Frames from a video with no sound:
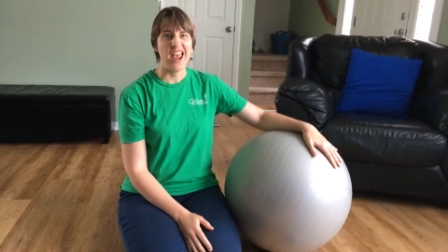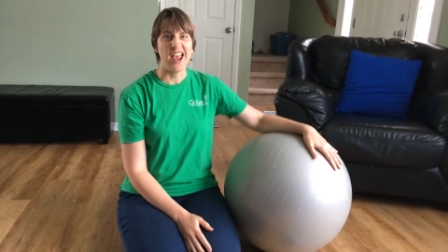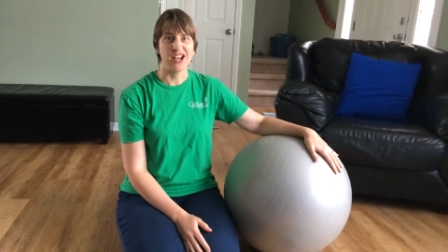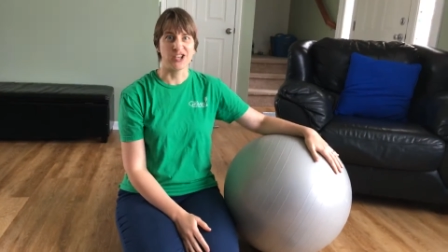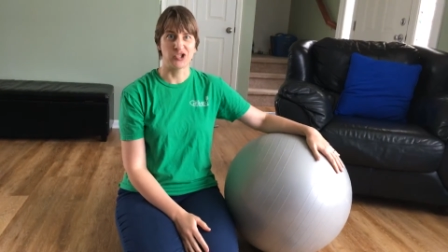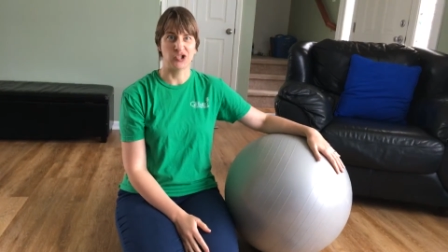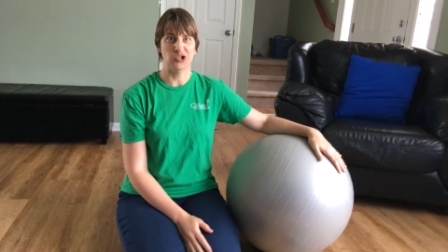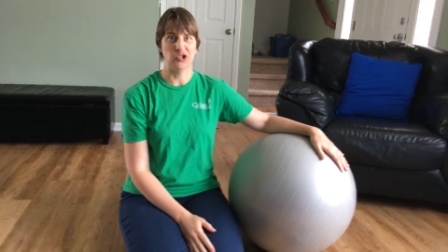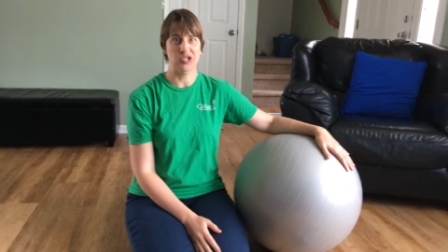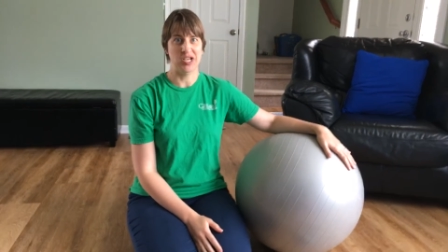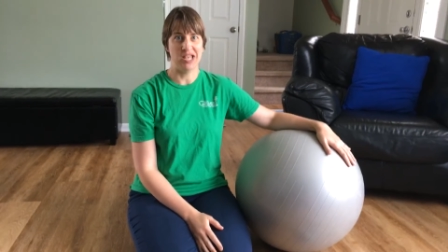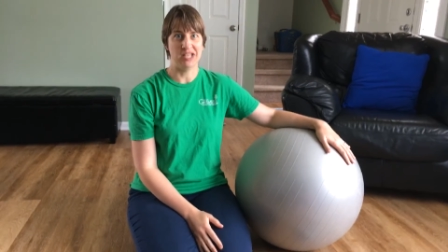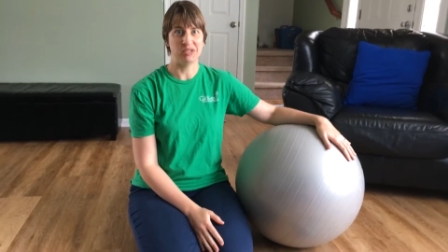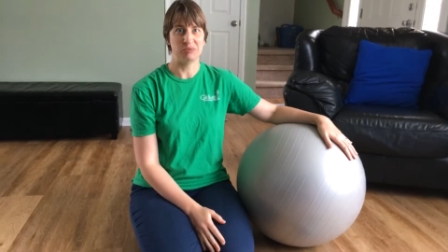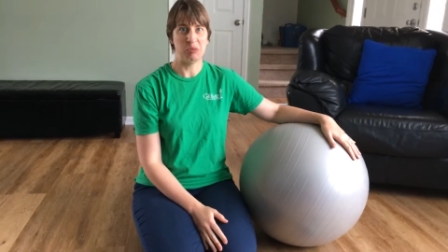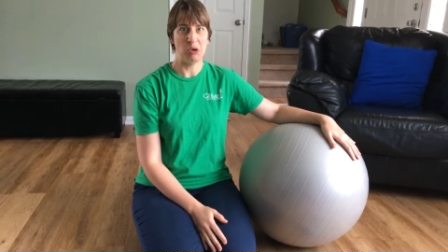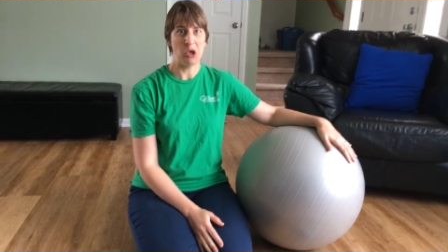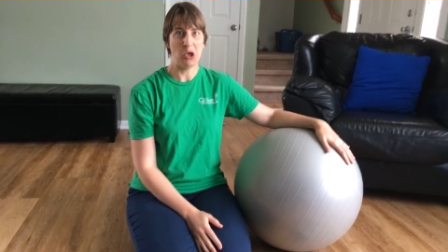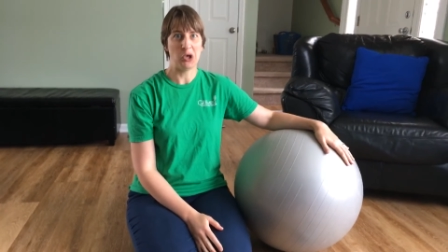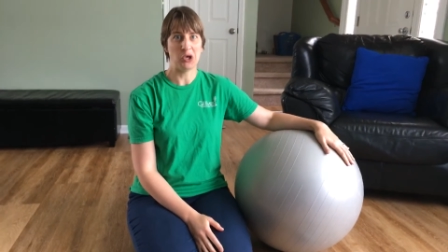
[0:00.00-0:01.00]
exercise
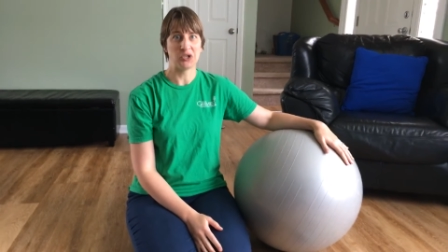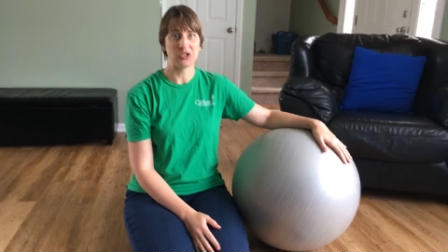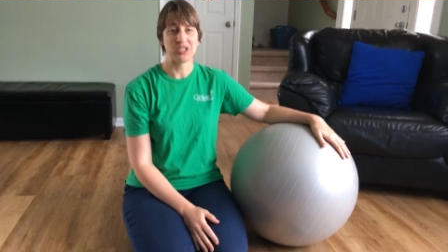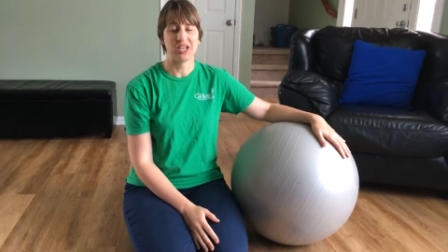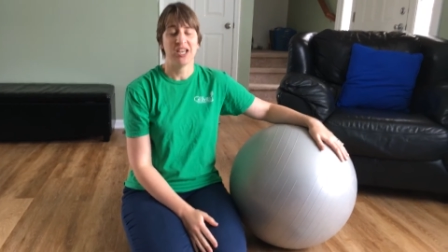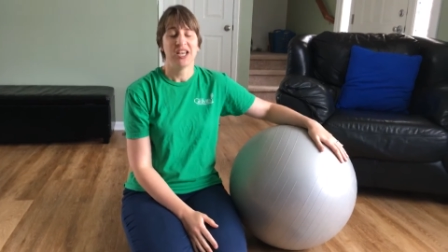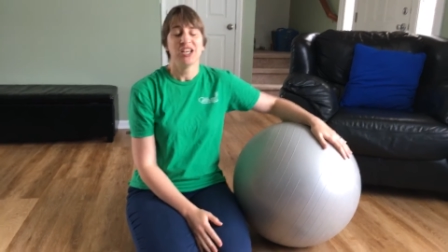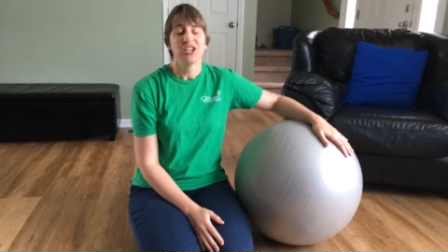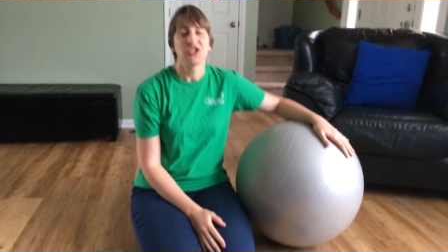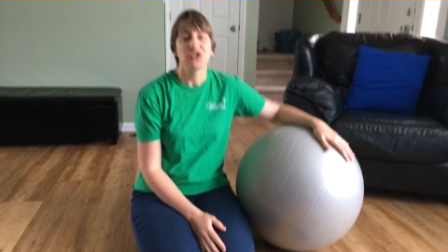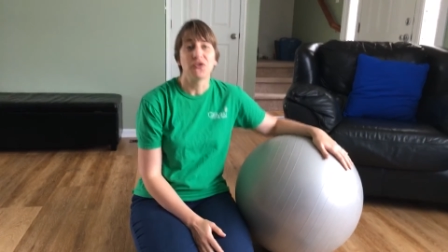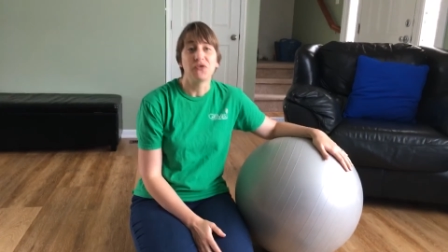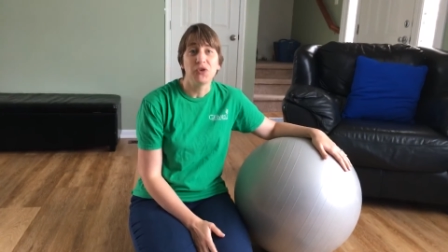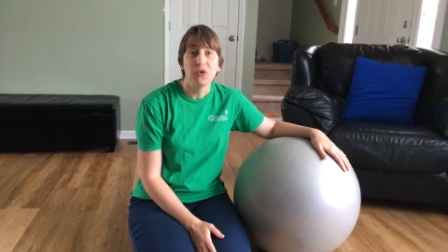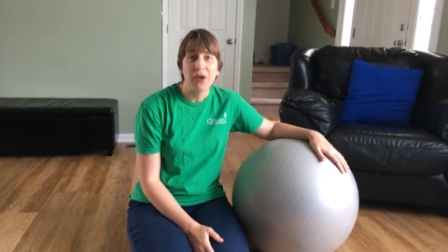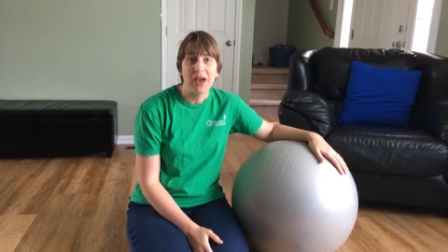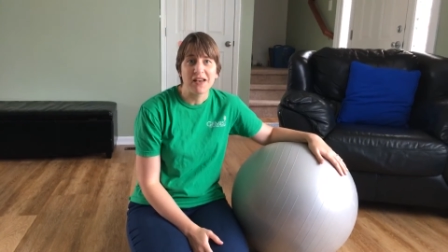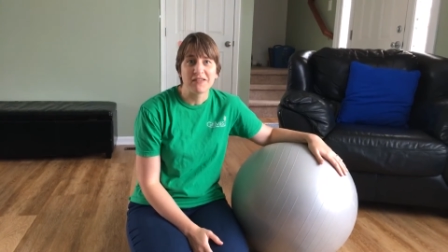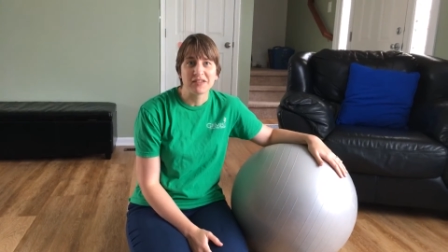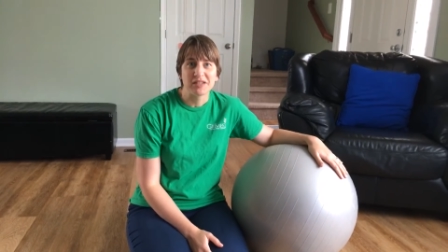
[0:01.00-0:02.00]
balls. So if you
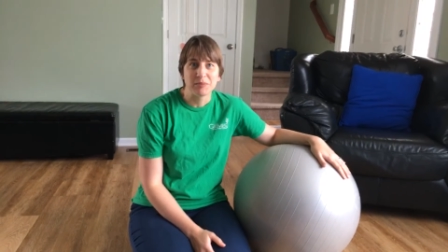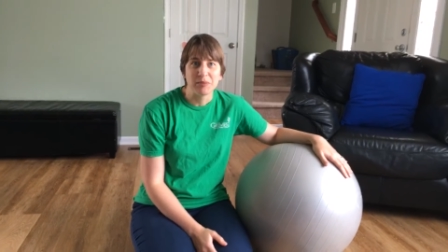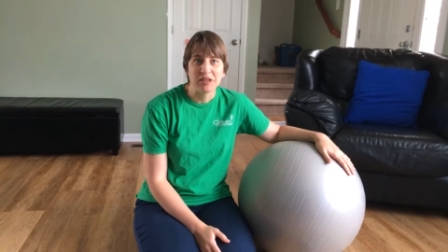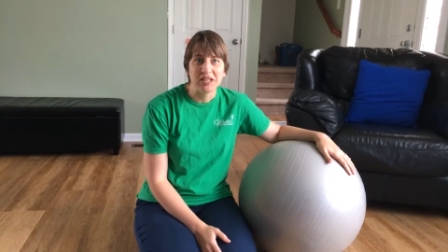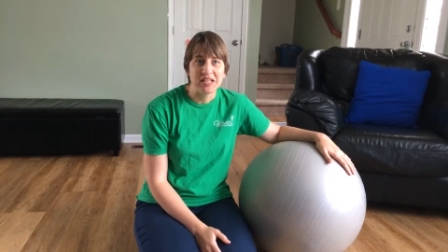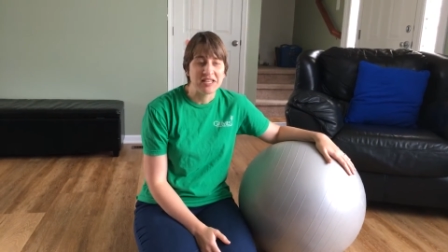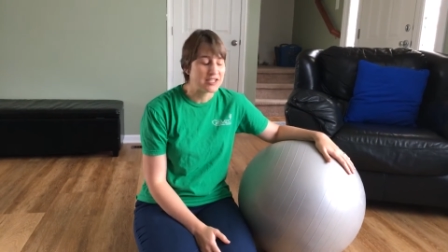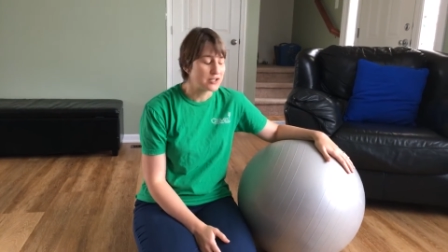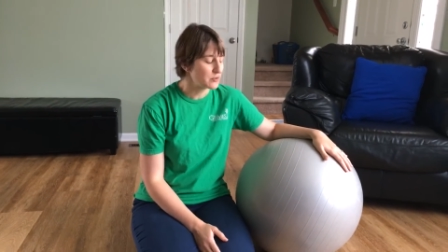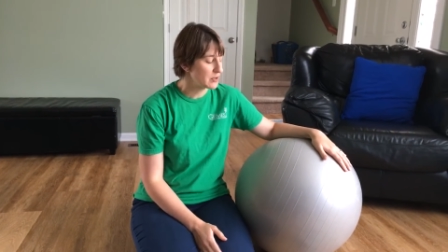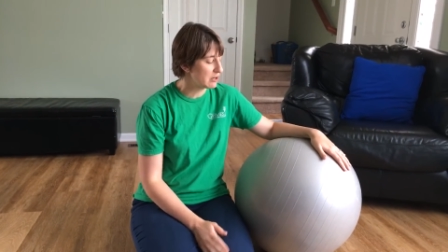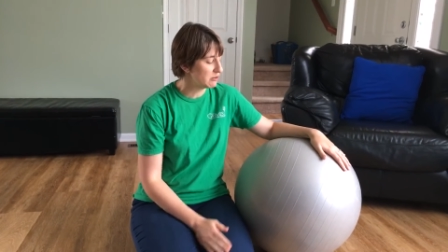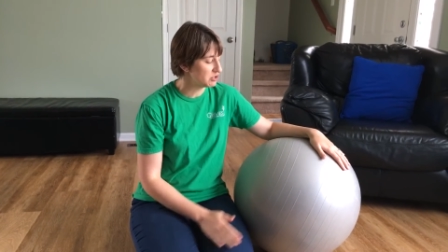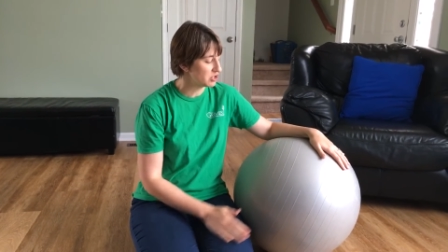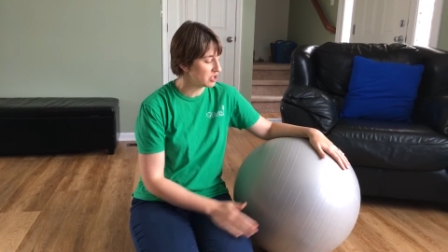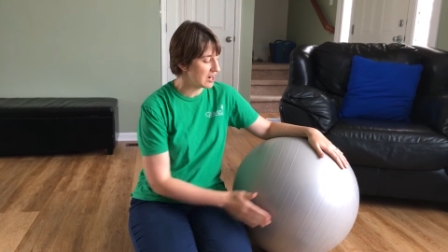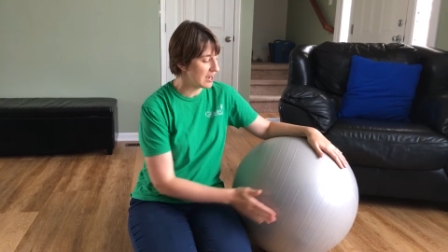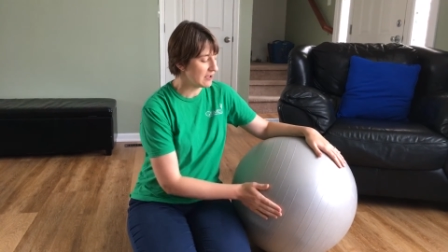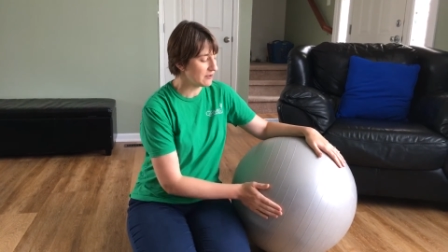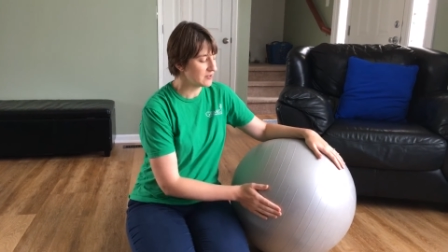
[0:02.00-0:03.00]
have some of these around
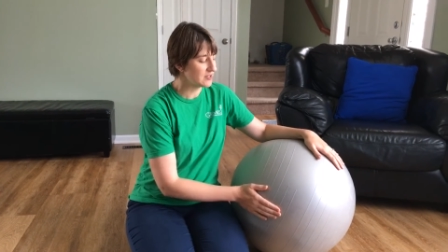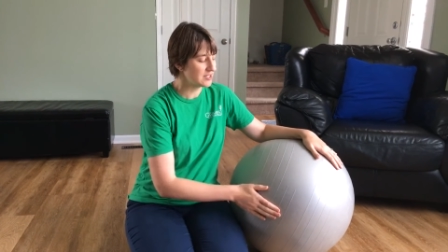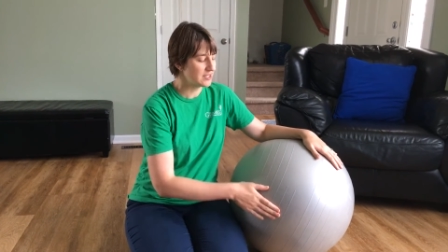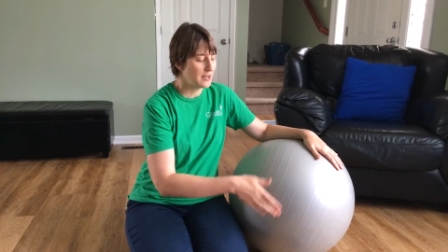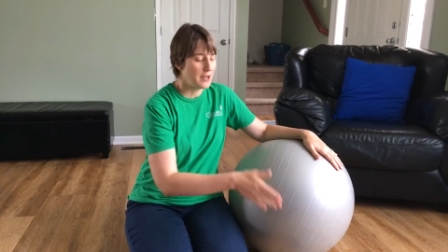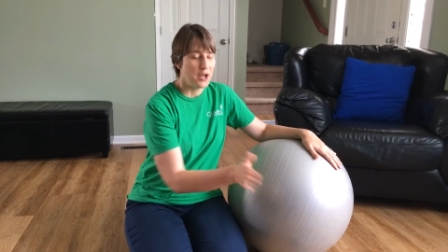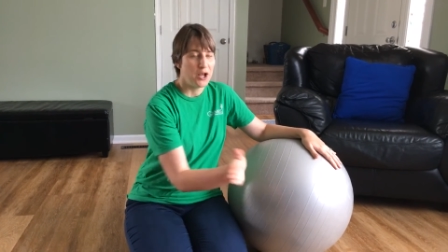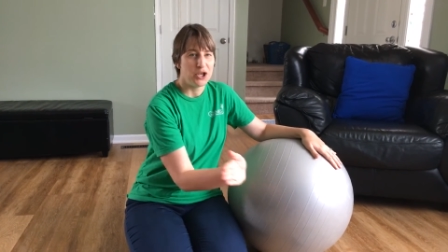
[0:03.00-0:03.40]
your house,